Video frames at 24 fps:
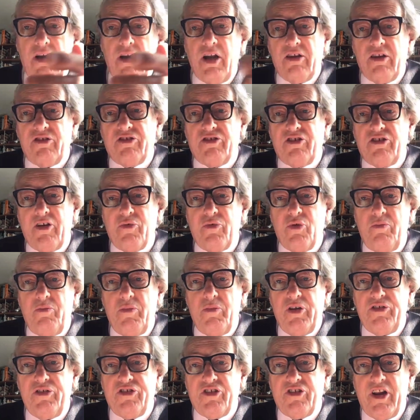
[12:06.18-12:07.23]
that's several
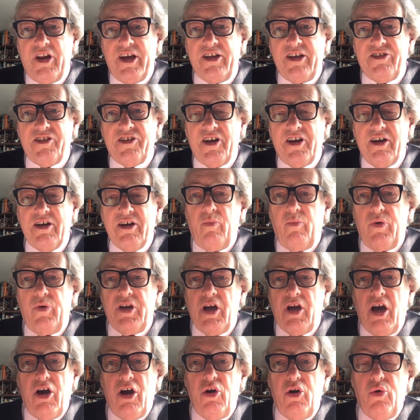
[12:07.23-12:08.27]
months later. We
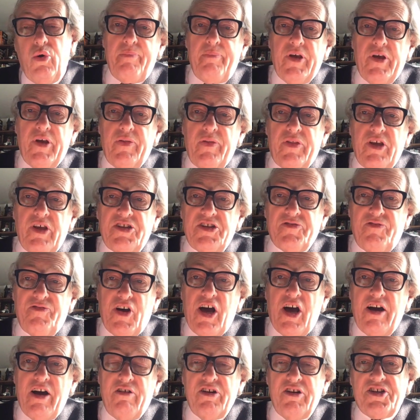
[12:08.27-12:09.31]
know that this
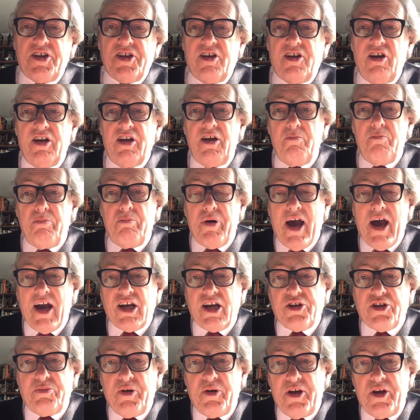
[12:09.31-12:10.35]
virus can
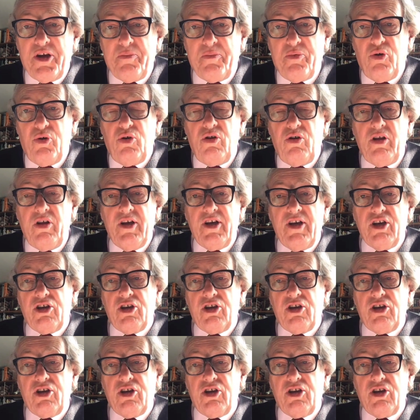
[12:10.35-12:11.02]
impact people,